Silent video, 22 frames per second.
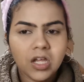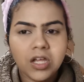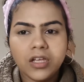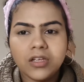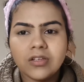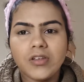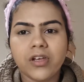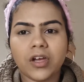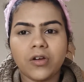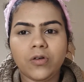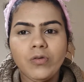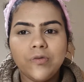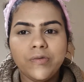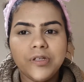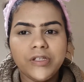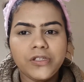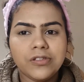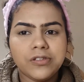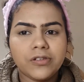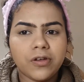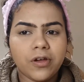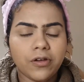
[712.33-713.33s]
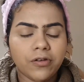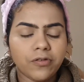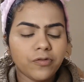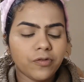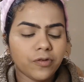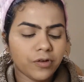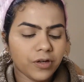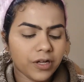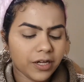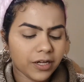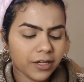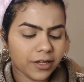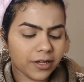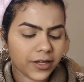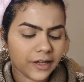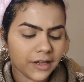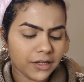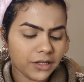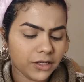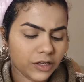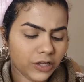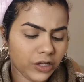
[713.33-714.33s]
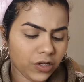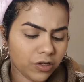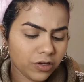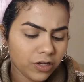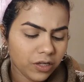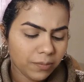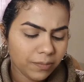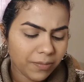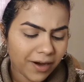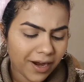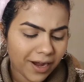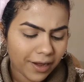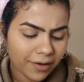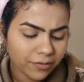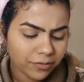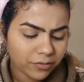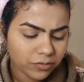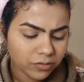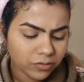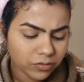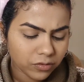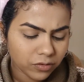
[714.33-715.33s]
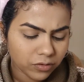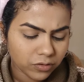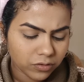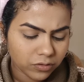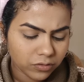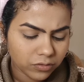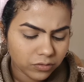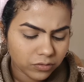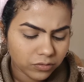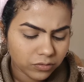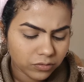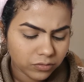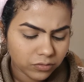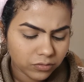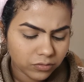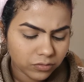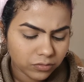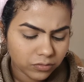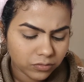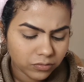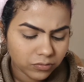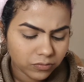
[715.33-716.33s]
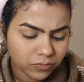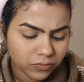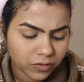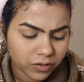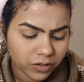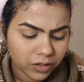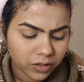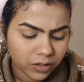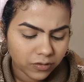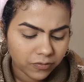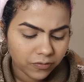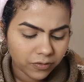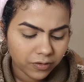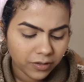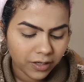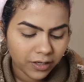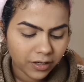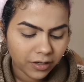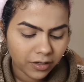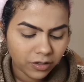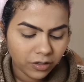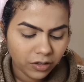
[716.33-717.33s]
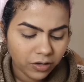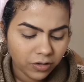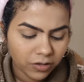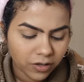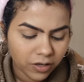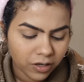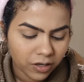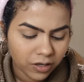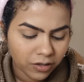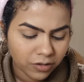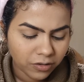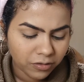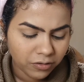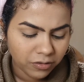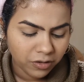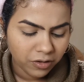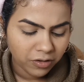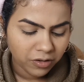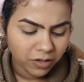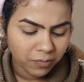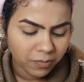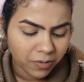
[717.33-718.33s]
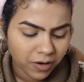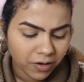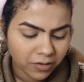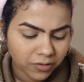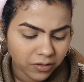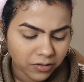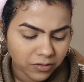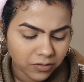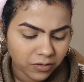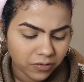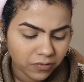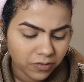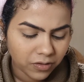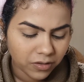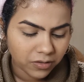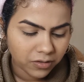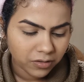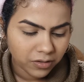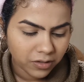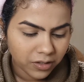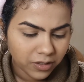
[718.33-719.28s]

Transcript: So I always go for like a nudie brown. So for like a nude color, nudie brown. That's not even.